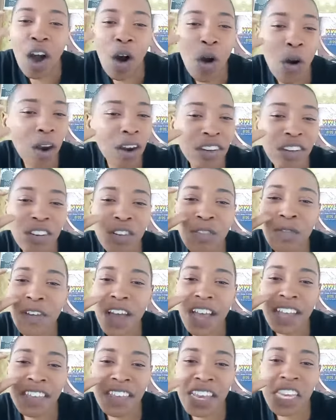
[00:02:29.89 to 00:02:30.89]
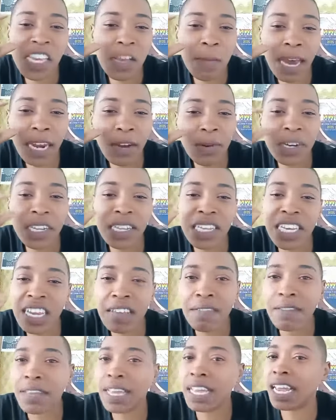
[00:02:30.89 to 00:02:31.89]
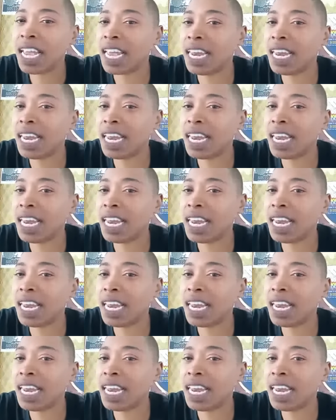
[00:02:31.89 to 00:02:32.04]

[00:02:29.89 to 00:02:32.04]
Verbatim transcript: or you've seen somebody with a TV